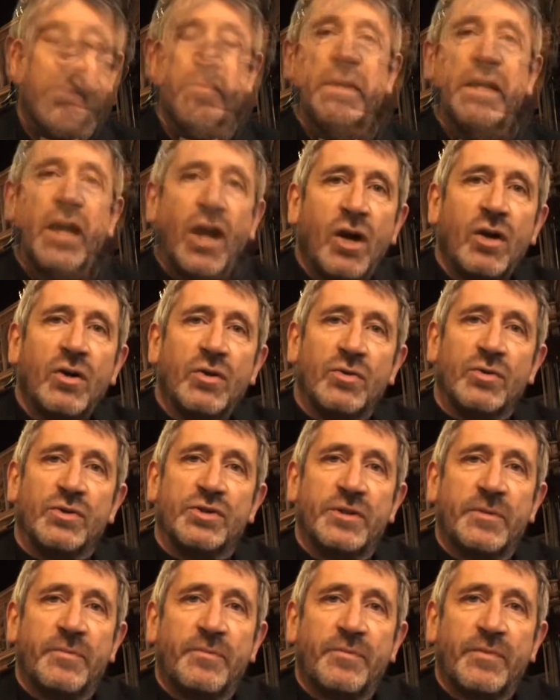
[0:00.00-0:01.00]

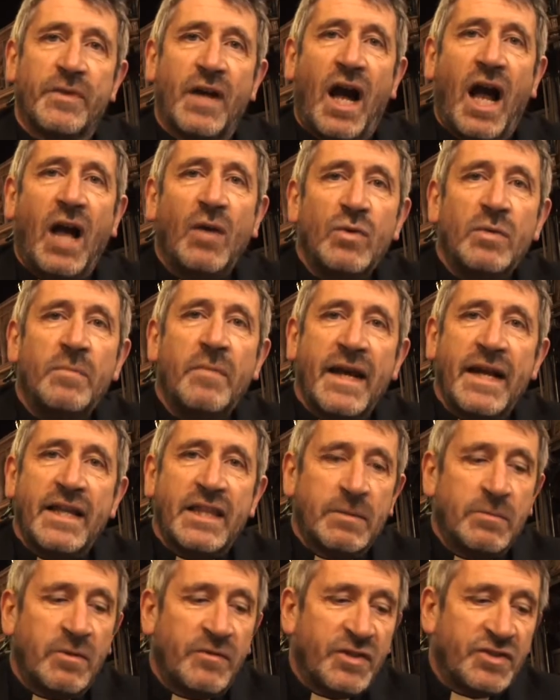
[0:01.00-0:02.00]
Behold, I will make
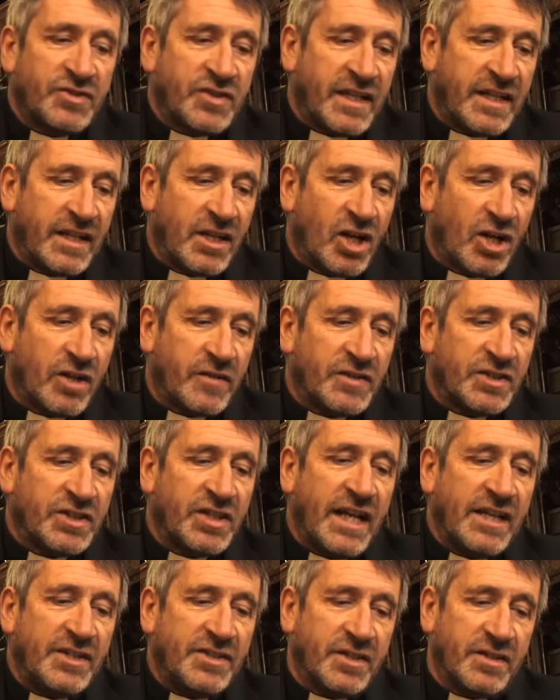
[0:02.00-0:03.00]
them of the synagogue of
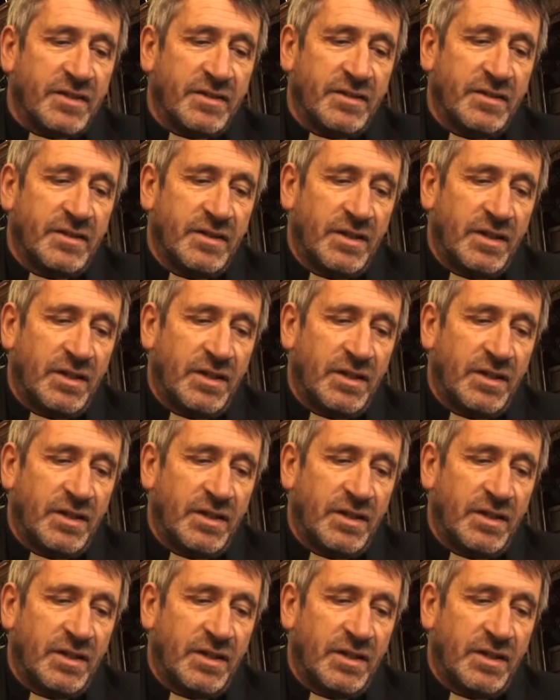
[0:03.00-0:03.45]
Satan,